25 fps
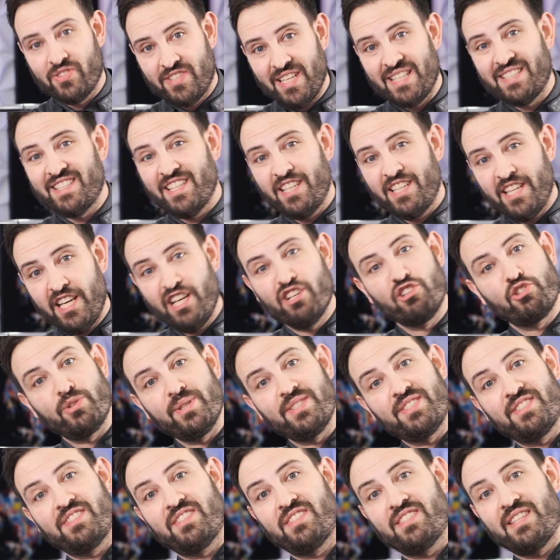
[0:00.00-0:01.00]
That's an
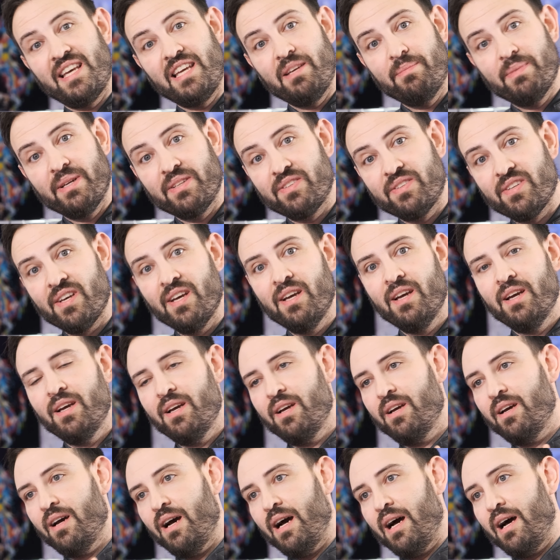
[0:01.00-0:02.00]
interest statement.
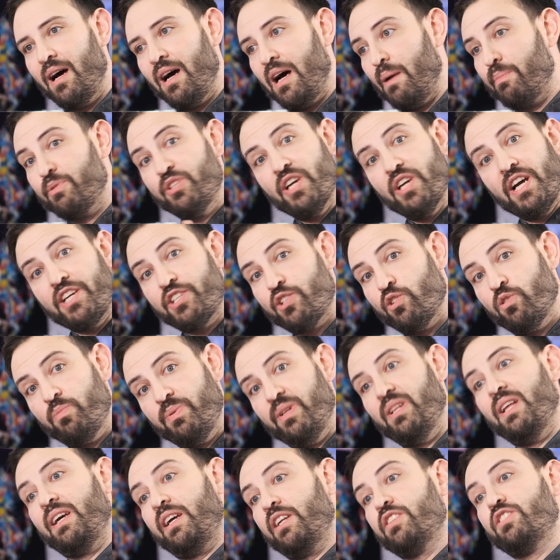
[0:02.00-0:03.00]
Objection would be
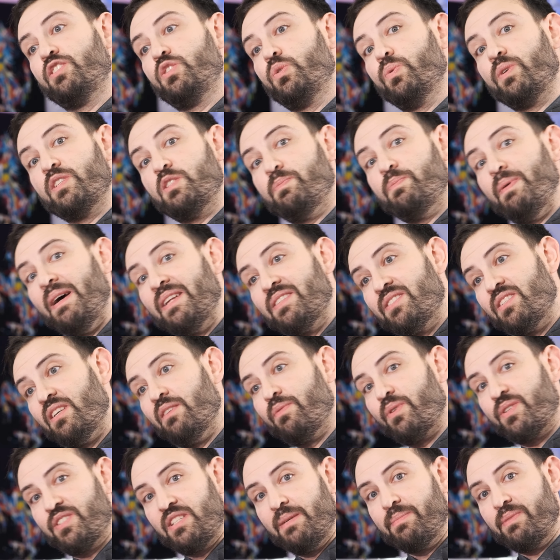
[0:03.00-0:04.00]
like, it's too expensive
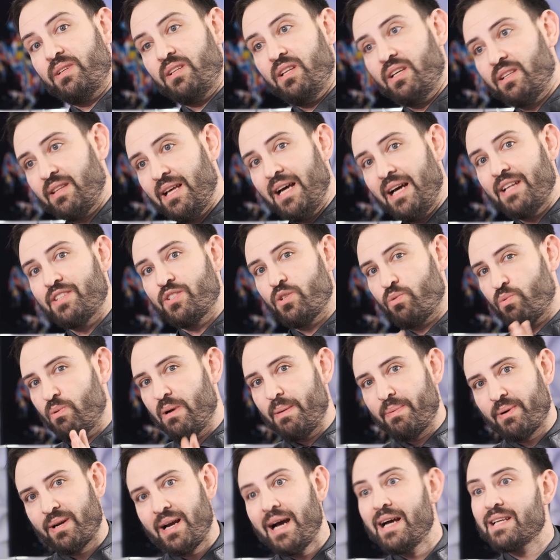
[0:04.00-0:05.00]
or something like that. So
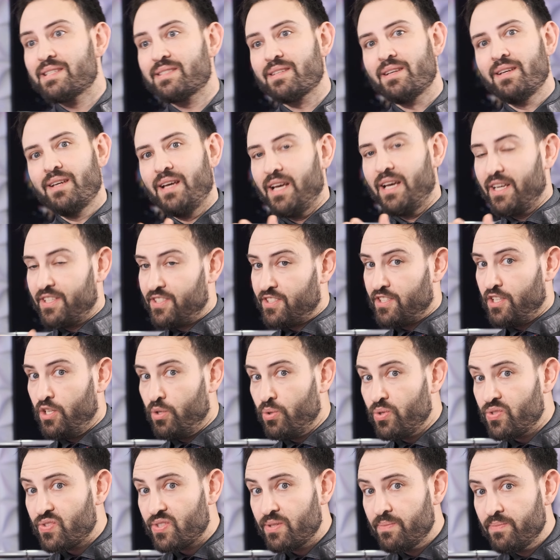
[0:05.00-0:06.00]
remember, guys,
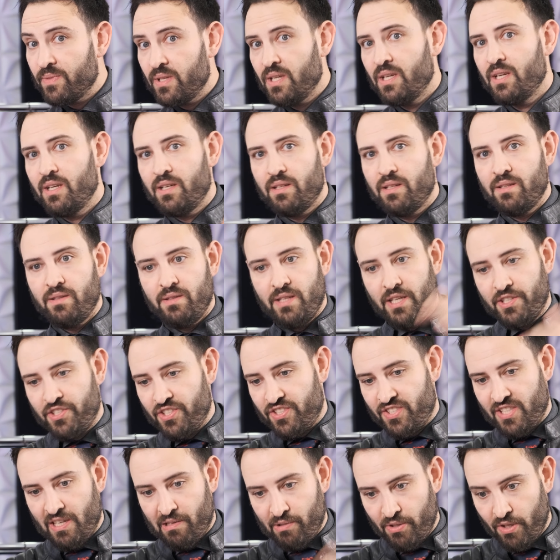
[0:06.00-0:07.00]
excuse, they
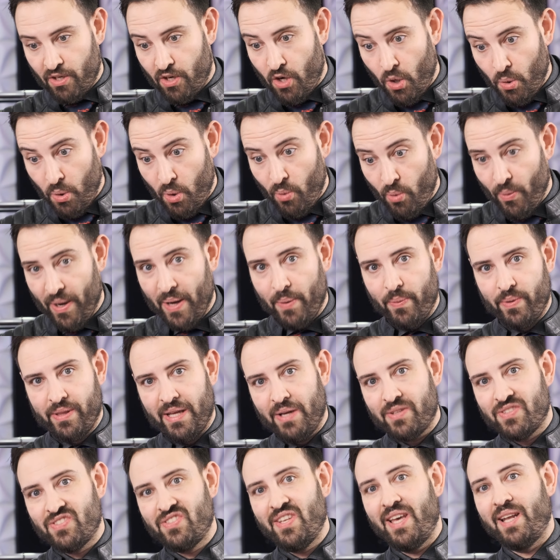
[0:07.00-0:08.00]
just tell you to go away
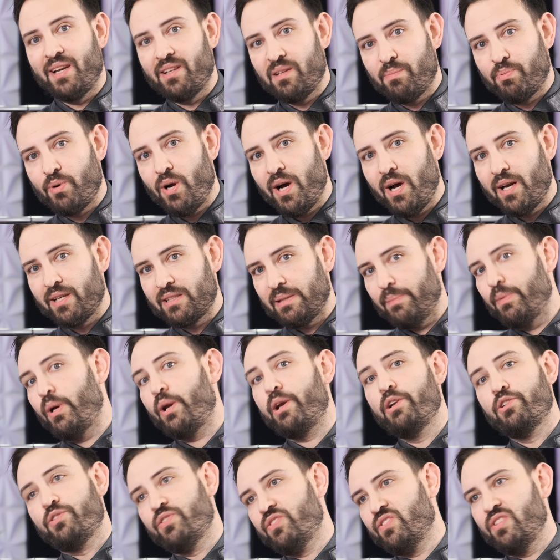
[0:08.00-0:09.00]
without stating the product. I'm not
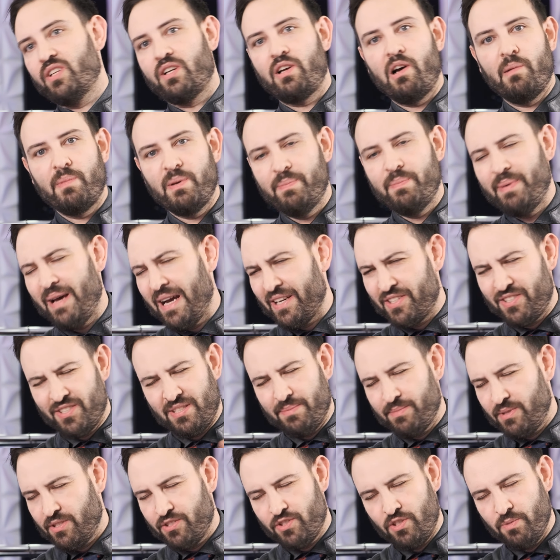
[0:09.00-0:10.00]
interested, call me back, just
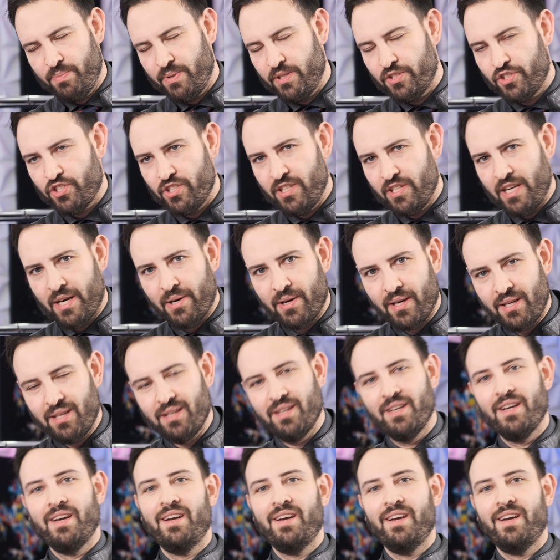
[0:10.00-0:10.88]
something stupid and generic.